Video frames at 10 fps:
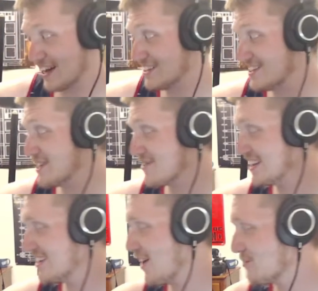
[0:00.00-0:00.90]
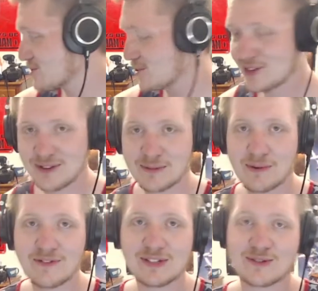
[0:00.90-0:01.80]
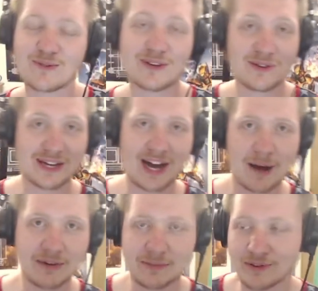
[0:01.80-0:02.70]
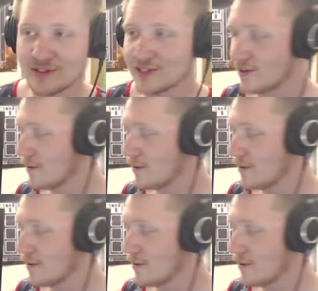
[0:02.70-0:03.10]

I see it right there. I was scrolling through the movies, scrolling through the comedy movies.